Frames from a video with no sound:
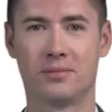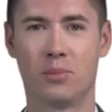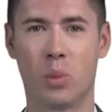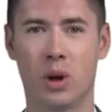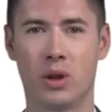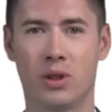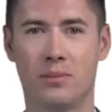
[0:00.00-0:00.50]

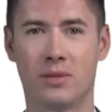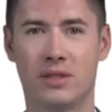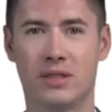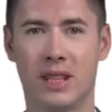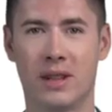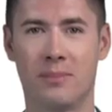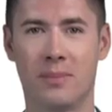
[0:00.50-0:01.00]
Welcome to
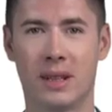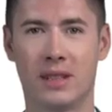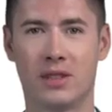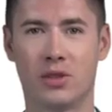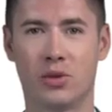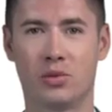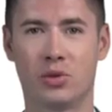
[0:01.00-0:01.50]
Tech Mecca
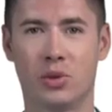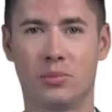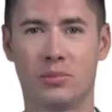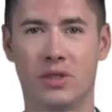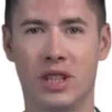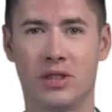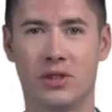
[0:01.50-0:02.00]

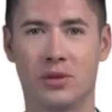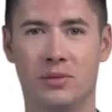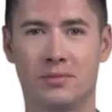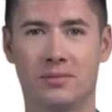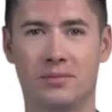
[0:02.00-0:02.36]
YouTube channel.